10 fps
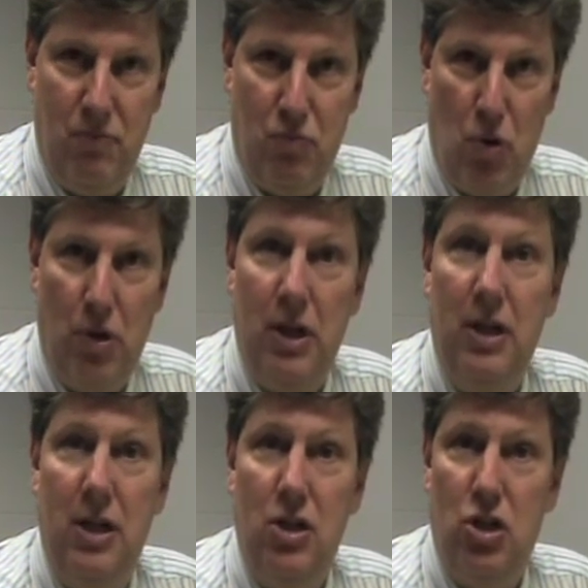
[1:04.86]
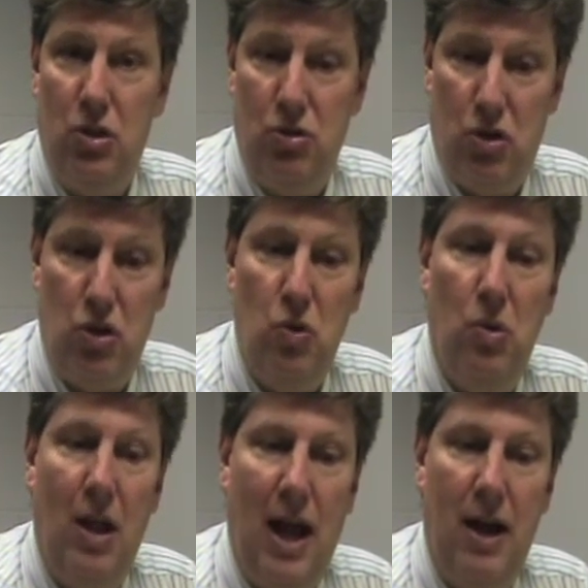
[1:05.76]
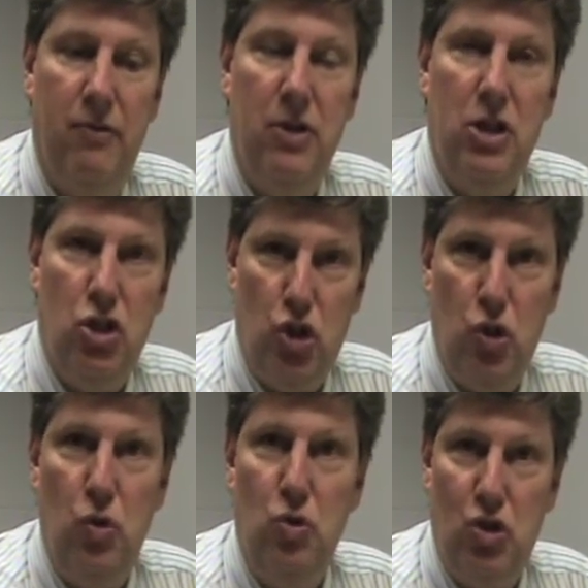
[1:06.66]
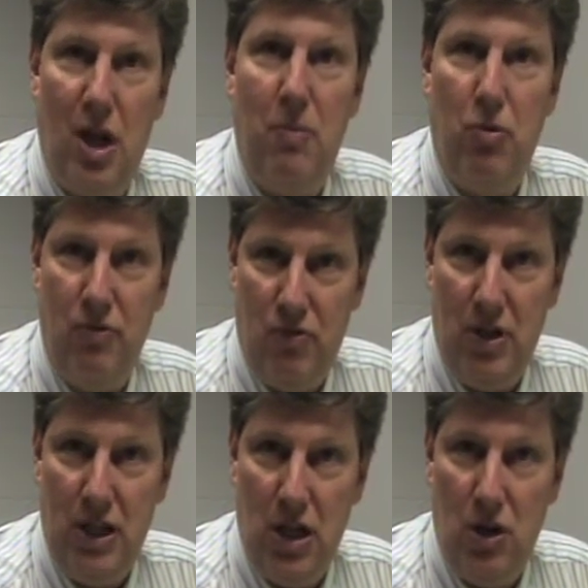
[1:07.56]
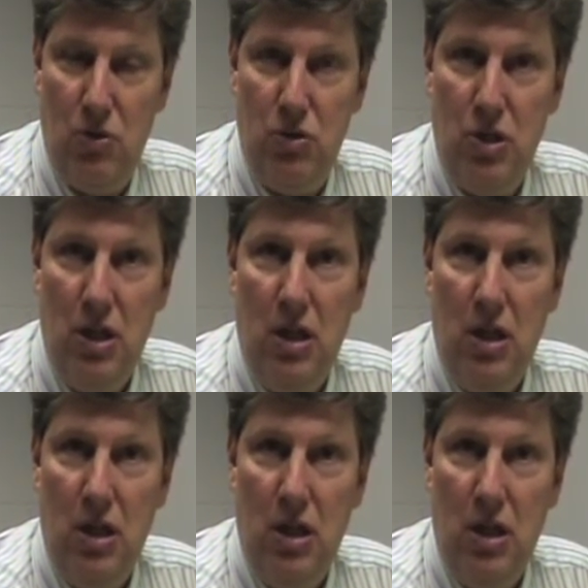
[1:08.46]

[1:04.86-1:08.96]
broken it into two, so you will have two separate videos